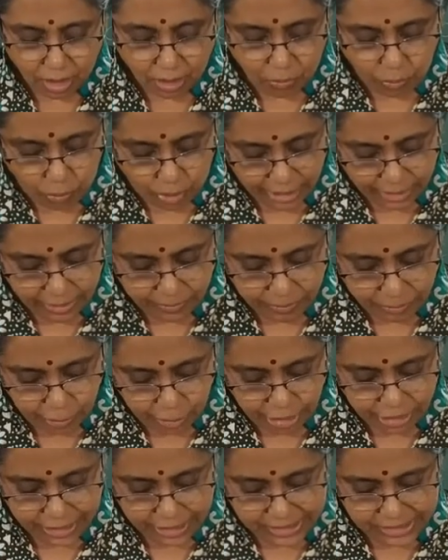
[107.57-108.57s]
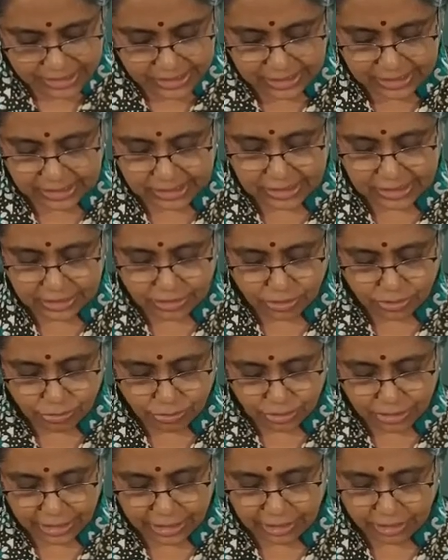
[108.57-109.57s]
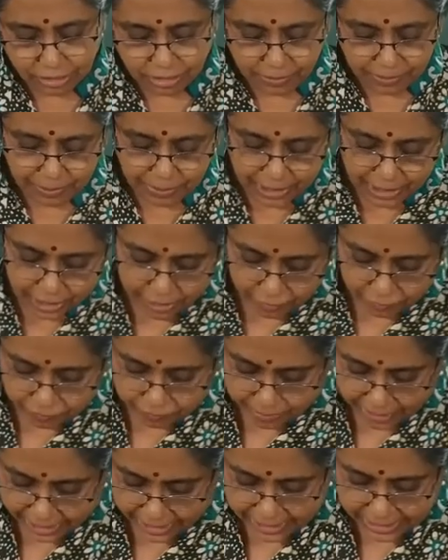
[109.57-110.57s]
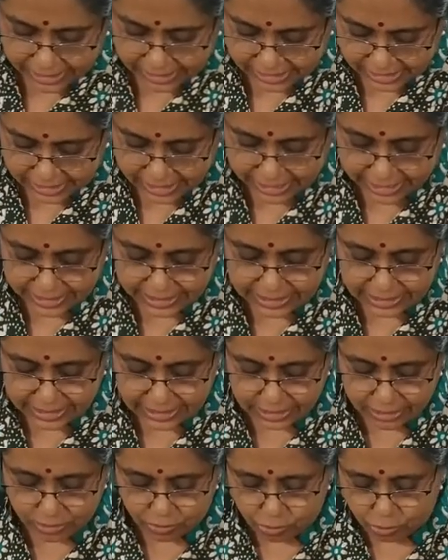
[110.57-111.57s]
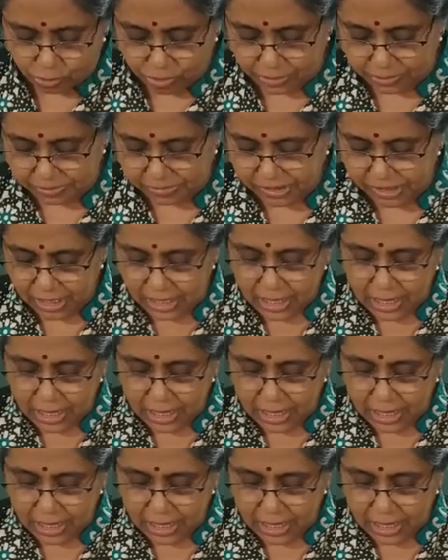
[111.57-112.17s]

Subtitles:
1.6 into 10 to the power of minus 19 coulombs